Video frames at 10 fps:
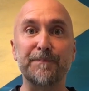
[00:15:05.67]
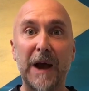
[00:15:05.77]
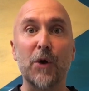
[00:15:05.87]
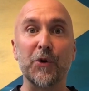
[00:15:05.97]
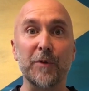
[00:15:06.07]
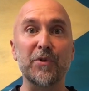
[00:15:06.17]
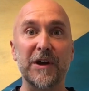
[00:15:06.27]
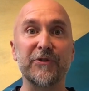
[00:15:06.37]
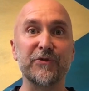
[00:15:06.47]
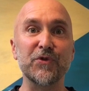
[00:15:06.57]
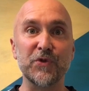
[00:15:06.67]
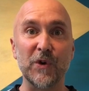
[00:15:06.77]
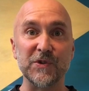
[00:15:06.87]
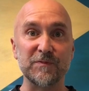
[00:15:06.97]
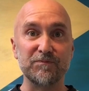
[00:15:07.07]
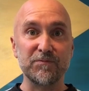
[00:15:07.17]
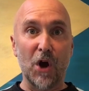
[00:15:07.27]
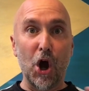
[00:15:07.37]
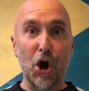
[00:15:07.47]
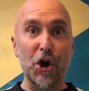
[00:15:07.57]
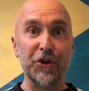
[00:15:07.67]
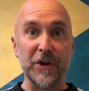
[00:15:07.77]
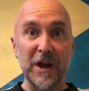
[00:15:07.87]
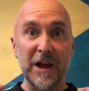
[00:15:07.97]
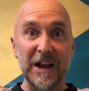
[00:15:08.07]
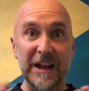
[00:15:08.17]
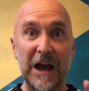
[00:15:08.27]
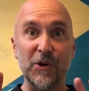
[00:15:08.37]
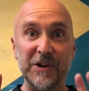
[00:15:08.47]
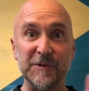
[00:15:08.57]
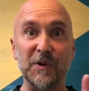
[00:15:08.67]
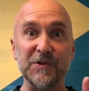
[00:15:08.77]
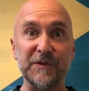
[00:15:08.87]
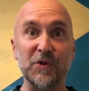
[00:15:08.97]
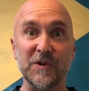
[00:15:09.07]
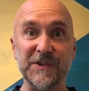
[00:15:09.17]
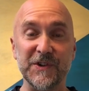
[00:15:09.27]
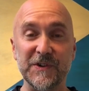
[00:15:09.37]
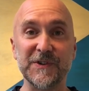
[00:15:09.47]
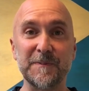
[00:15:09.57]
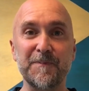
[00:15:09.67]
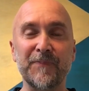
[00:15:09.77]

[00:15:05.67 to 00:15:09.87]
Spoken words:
power the breath through those hard, loud, explosive consonants.